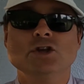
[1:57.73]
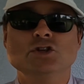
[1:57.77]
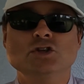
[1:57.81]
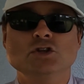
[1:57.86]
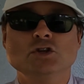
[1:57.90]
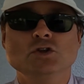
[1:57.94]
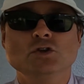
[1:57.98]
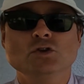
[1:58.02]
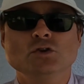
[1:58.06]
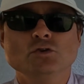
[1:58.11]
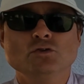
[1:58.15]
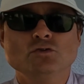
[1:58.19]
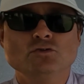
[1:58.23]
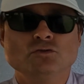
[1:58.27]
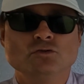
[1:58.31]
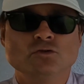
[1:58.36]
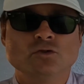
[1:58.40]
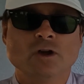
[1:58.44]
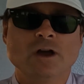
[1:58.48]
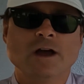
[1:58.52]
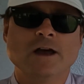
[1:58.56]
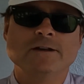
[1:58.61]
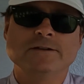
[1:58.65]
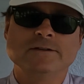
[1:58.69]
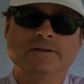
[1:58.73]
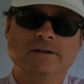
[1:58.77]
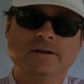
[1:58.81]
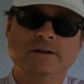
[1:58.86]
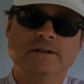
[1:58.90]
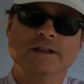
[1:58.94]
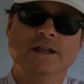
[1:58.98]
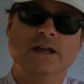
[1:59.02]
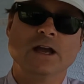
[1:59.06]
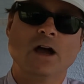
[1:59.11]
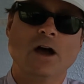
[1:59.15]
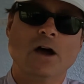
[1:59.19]
Do you trust
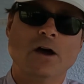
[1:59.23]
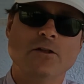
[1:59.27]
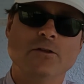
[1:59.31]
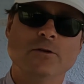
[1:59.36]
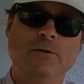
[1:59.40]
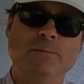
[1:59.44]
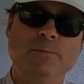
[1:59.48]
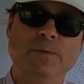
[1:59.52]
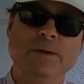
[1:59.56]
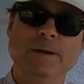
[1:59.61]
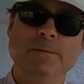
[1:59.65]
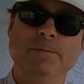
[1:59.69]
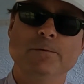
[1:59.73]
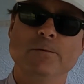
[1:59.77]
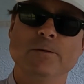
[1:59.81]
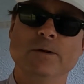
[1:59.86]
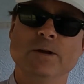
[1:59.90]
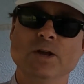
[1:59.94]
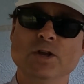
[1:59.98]
the other people